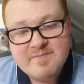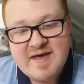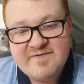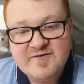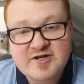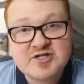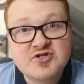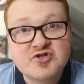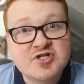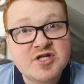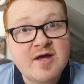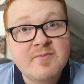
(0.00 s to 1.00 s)
method is
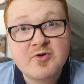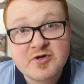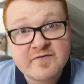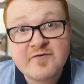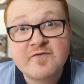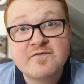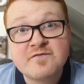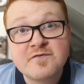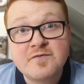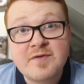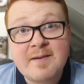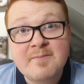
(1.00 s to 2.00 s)
just uh, put your foot
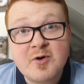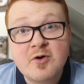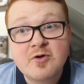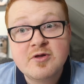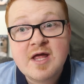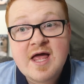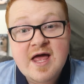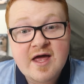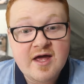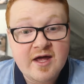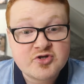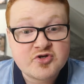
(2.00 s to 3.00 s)
through that ball uh,
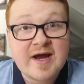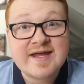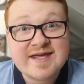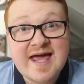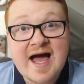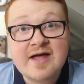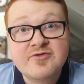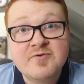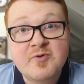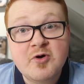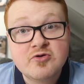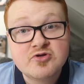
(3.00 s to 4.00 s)
and try and guide the
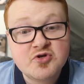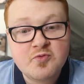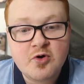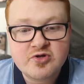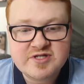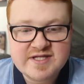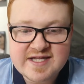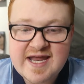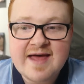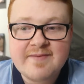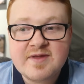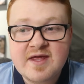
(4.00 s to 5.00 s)
ball towards the
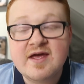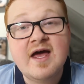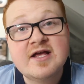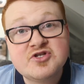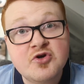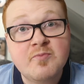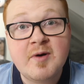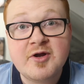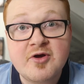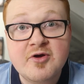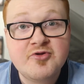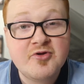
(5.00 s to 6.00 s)
net. Uh, I saw
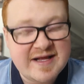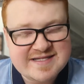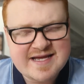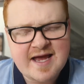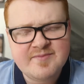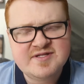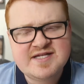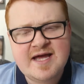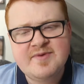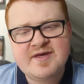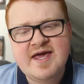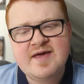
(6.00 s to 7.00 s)
Monaco do that time and
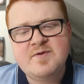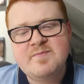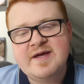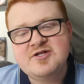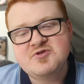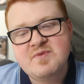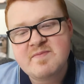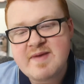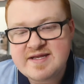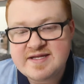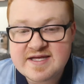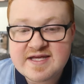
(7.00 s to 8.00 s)
time again with Benjamin
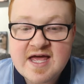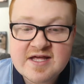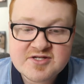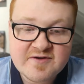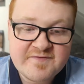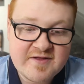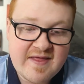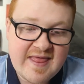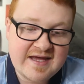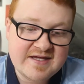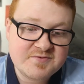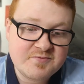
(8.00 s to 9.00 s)
Mendy, so I feel like
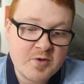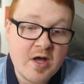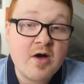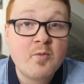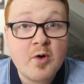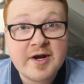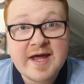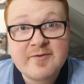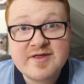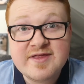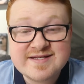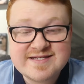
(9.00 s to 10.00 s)
that is uh, one
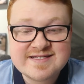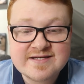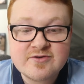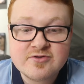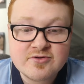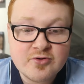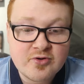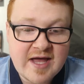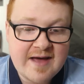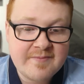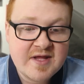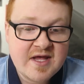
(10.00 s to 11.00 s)
area that City could look
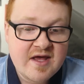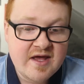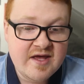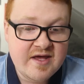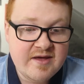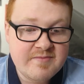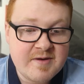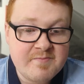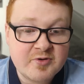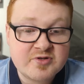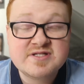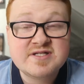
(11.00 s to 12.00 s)
at. Um,
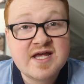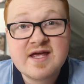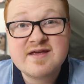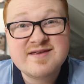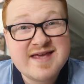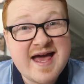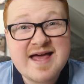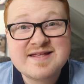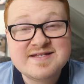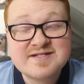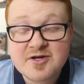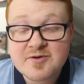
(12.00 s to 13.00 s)
but uh, yeah,
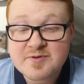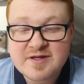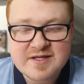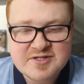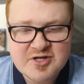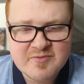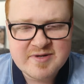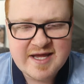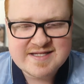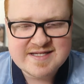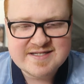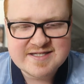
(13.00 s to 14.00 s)
it's a completely
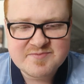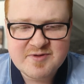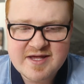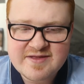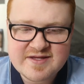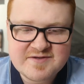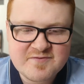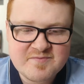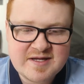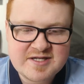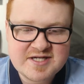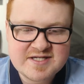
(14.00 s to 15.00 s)
dominating display this
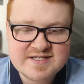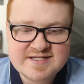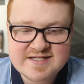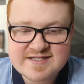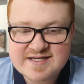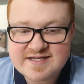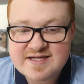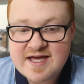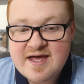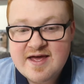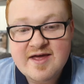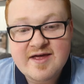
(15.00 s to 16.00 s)
from Manchester City.
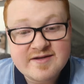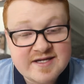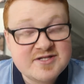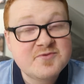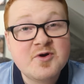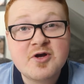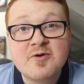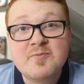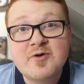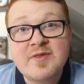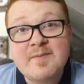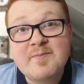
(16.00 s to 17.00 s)
Uh, need to work on
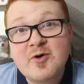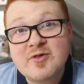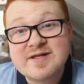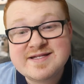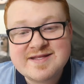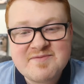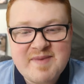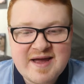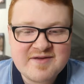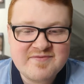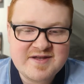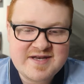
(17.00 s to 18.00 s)
putting that ball into the
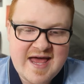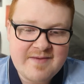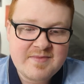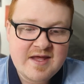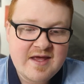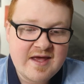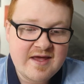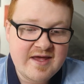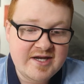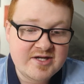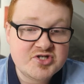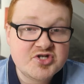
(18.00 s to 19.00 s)
back of the net uh,
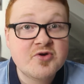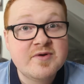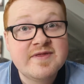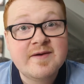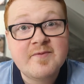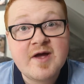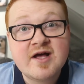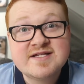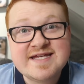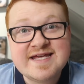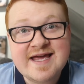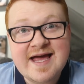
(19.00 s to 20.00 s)
and ensuring that we are
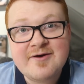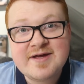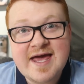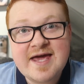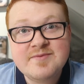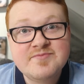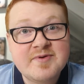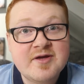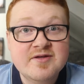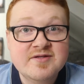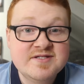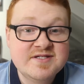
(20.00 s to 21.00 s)
seeing out game
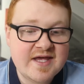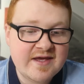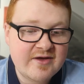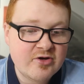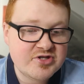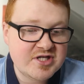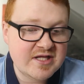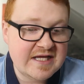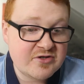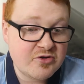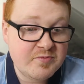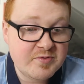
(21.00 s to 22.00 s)
because uh, it got to the
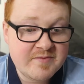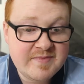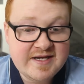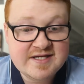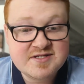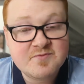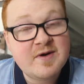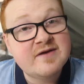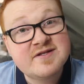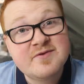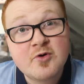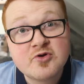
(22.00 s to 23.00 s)
last couple of minutes and
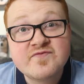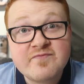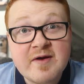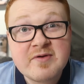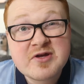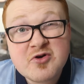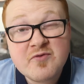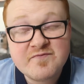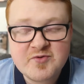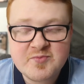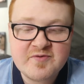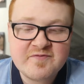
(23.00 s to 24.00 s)
whilst it was very
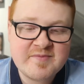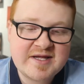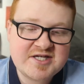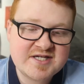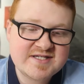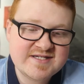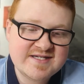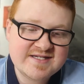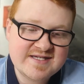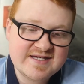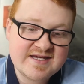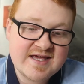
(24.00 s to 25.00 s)
comfortable for Manchester
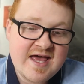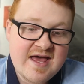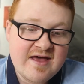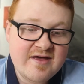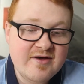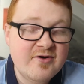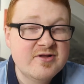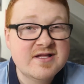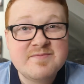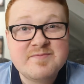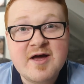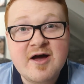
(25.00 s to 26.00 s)
City, uh, all
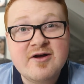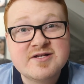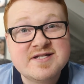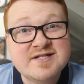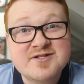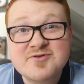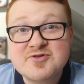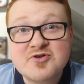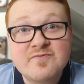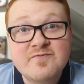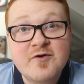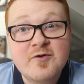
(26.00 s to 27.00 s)
Olympiacos need to do is
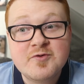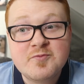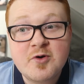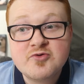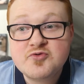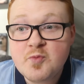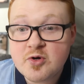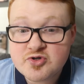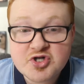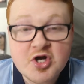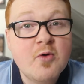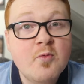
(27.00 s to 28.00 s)
come forward once, one
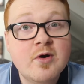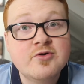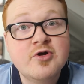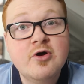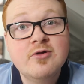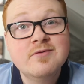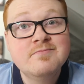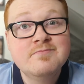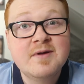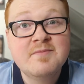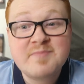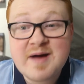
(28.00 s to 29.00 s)
shot, one goal
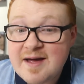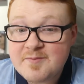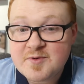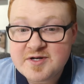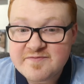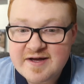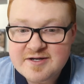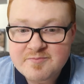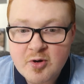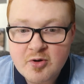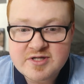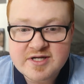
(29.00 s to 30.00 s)
and, and bam, would have had a
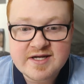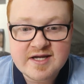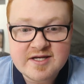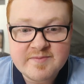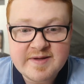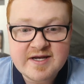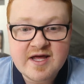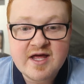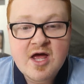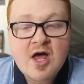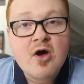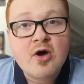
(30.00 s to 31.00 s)
point and it'd have been
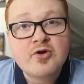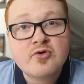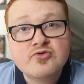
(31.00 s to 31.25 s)
a, an